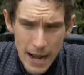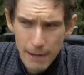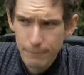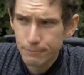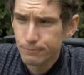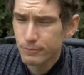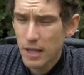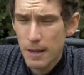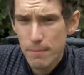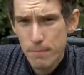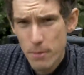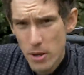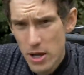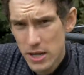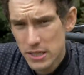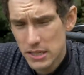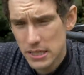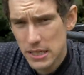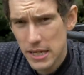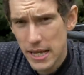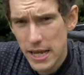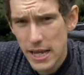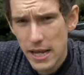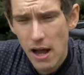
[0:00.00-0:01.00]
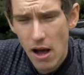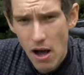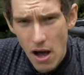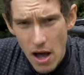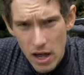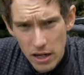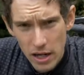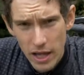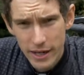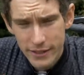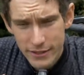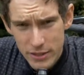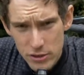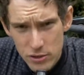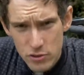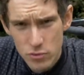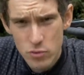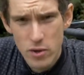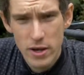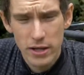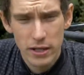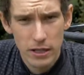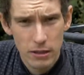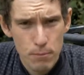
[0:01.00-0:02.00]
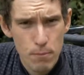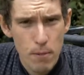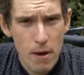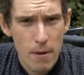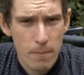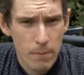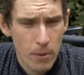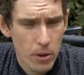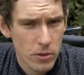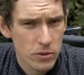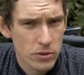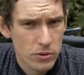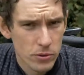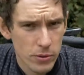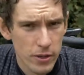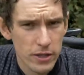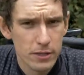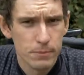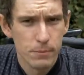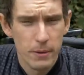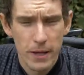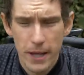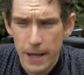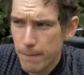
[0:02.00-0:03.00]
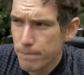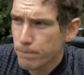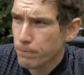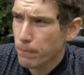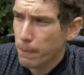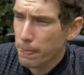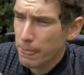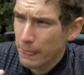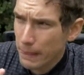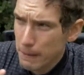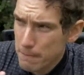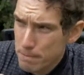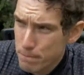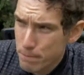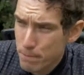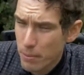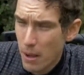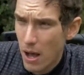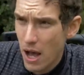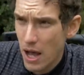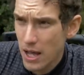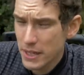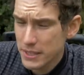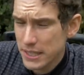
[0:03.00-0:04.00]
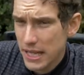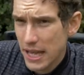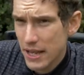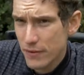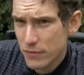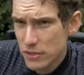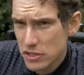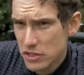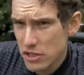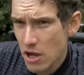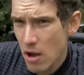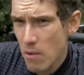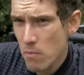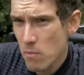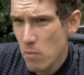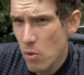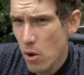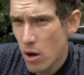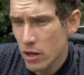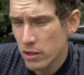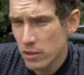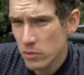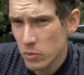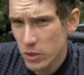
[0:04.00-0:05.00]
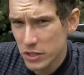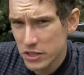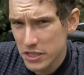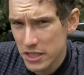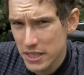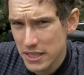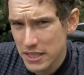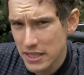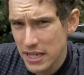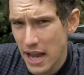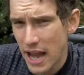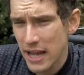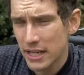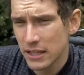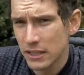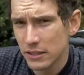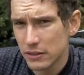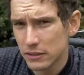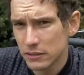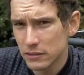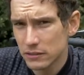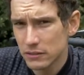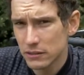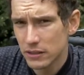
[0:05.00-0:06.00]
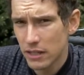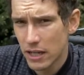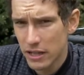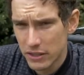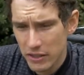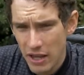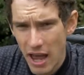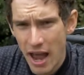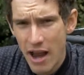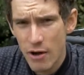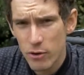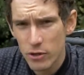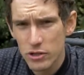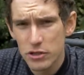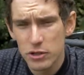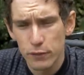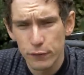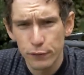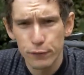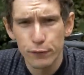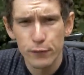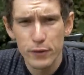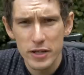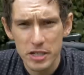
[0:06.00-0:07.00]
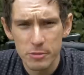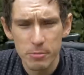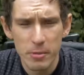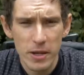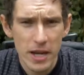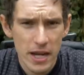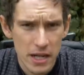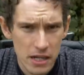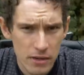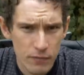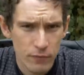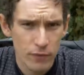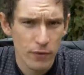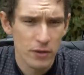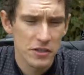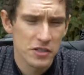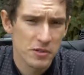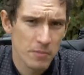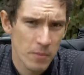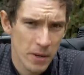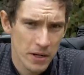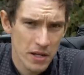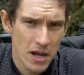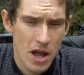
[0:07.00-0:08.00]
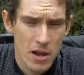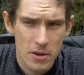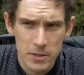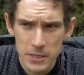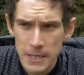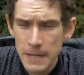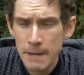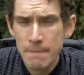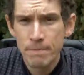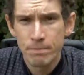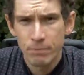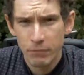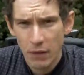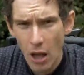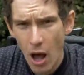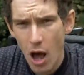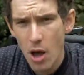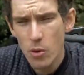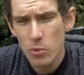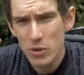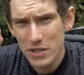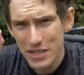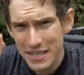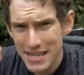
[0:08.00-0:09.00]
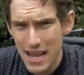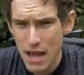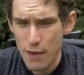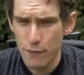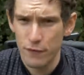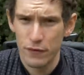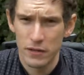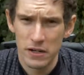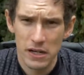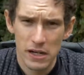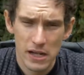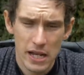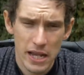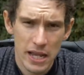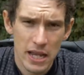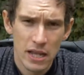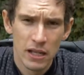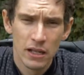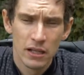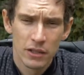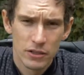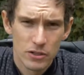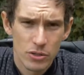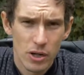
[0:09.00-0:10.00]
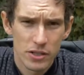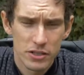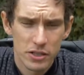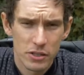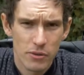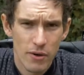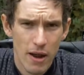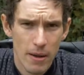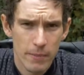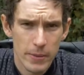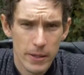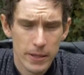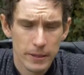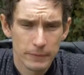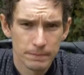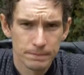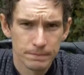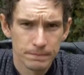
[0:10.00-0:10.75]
Now, personally, I like to drink my post-race beer, but if someone were to dangle a carrot of free speed in front of my nose, I would definitely try to grab it.